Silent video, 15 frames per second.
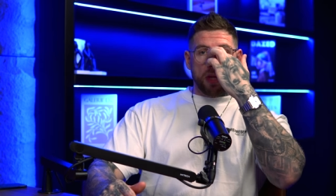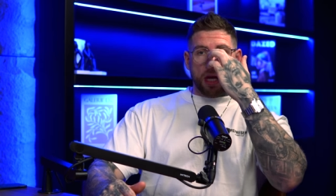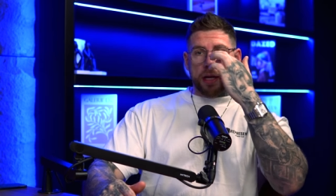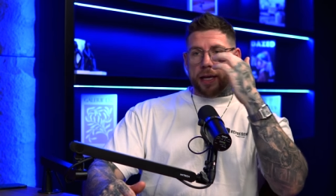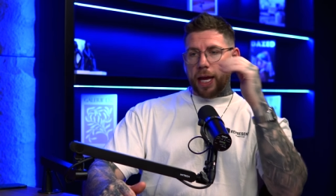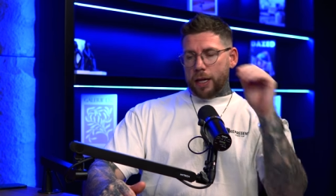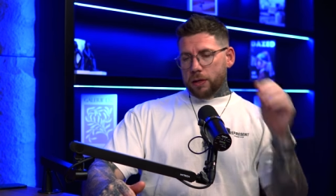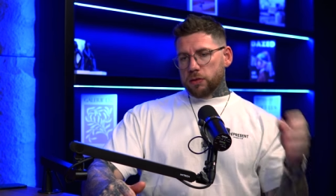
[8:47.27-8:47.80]
And
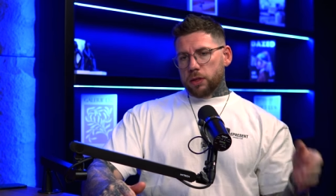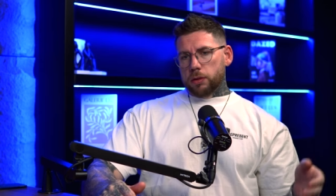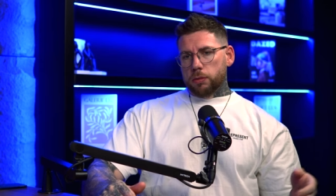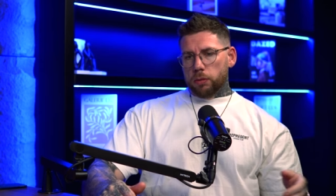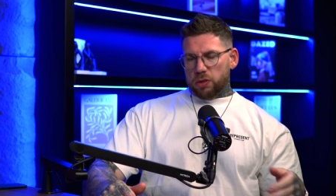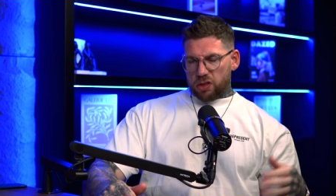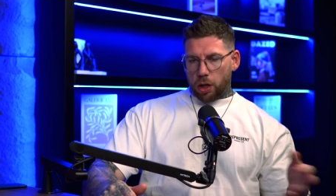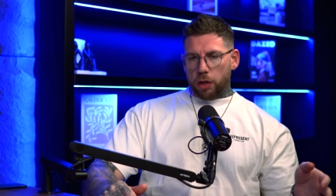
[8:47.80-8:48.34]
again, it's
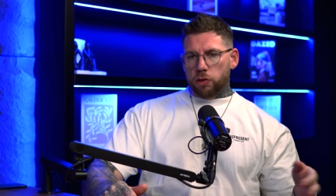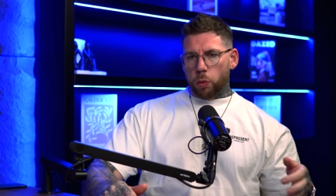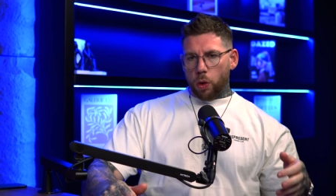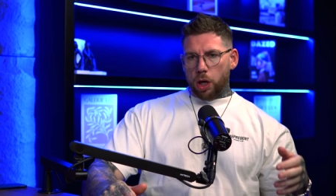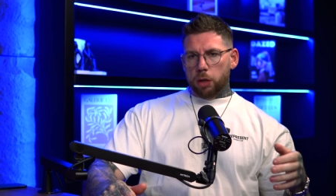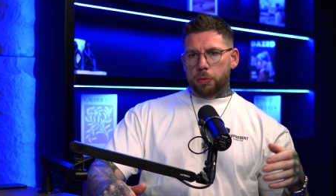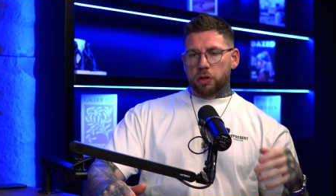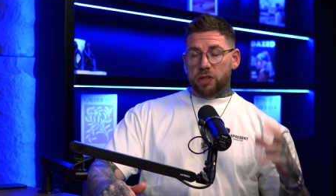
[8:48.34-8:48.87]
started to
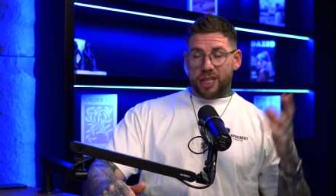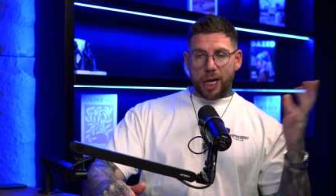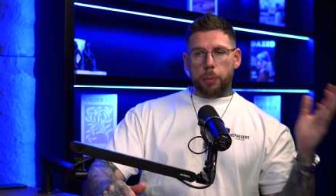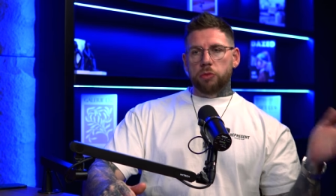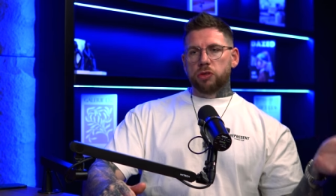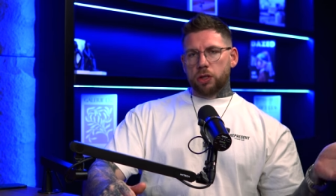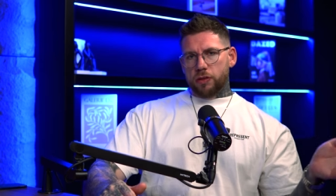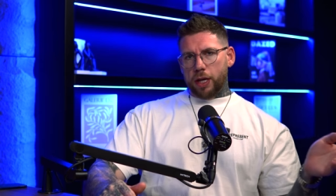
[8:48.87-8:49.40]
work because it
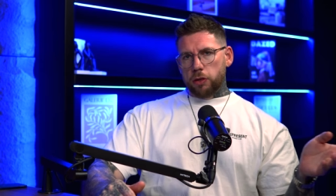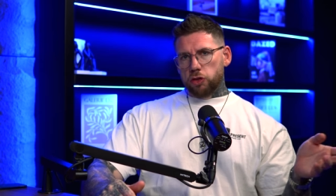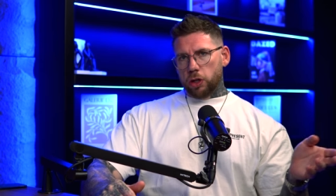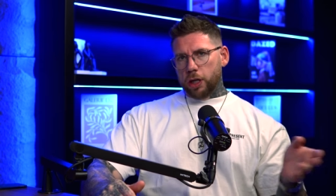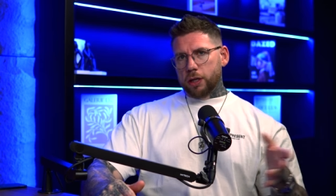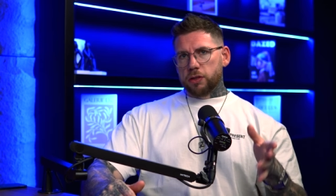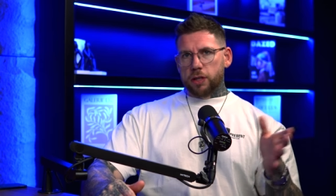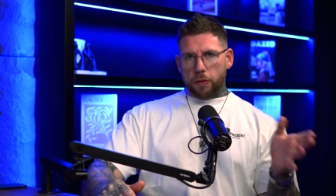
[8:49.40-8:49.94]
captures
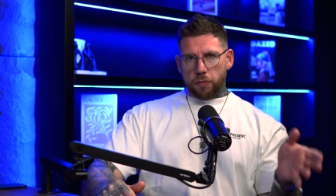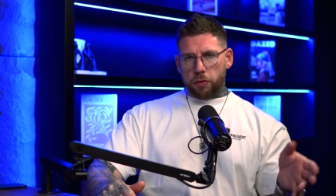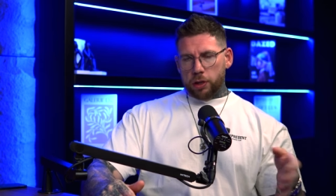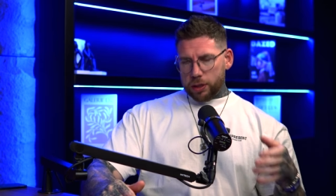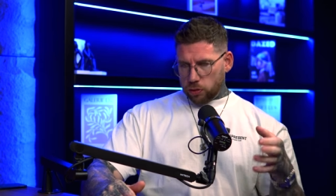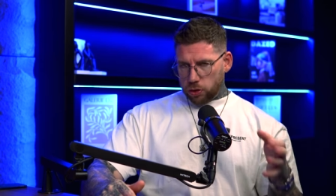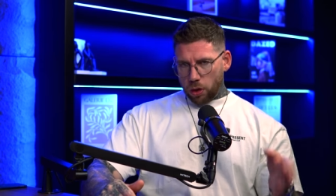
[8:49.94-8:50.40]
attention. It's different. It's